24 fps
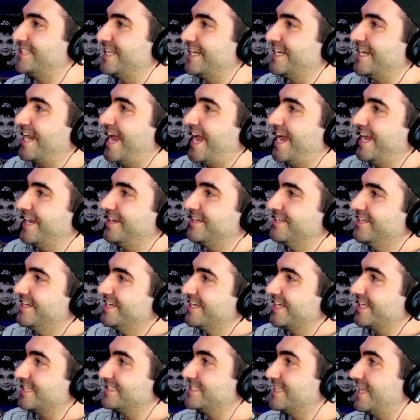The Nun,
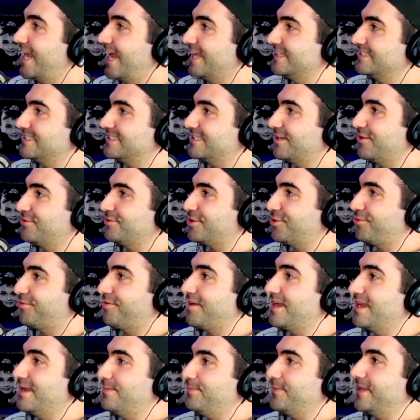because The Nun's so
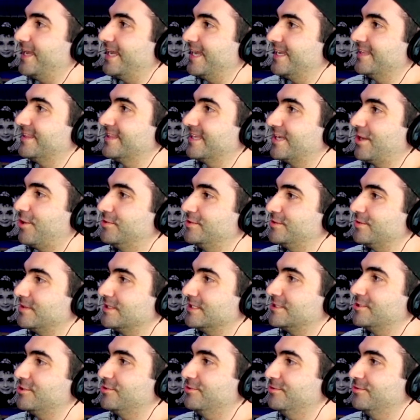creepy in The Conjuring 2.